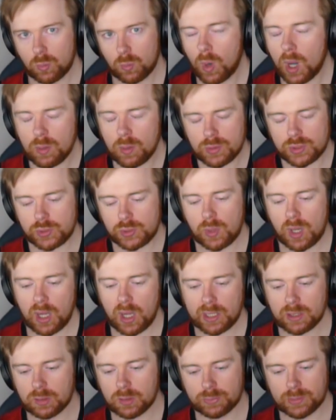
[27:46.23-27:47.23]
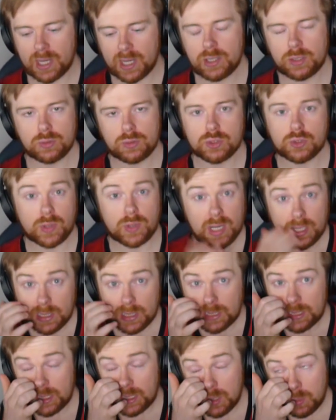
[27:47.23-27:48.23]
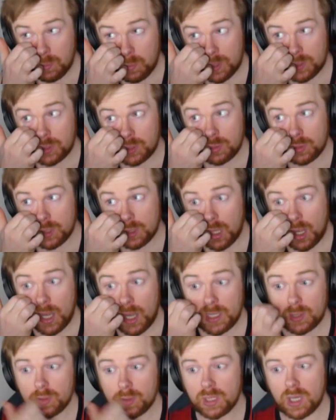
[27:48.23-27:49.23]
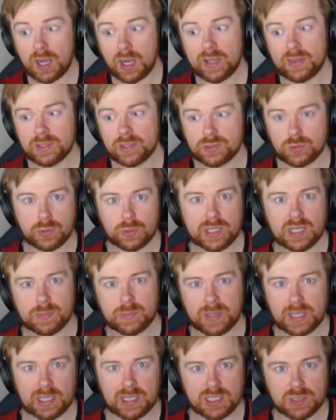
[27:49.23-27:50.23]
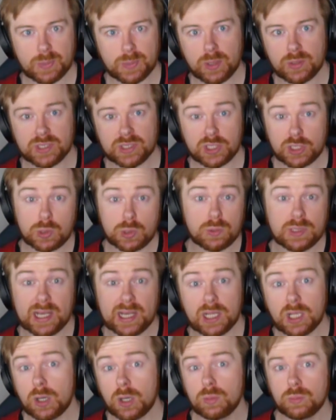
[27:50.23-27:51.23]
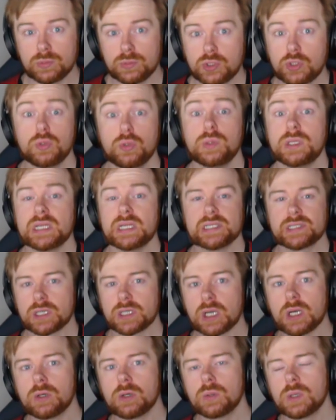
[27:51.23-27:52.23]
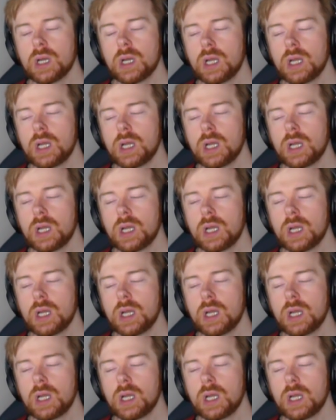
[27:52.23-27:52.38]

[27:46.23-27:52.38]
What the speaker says: Why would you hire a brand new trainee when you can hire a guy that's already been experienced that you let go 2 years ago?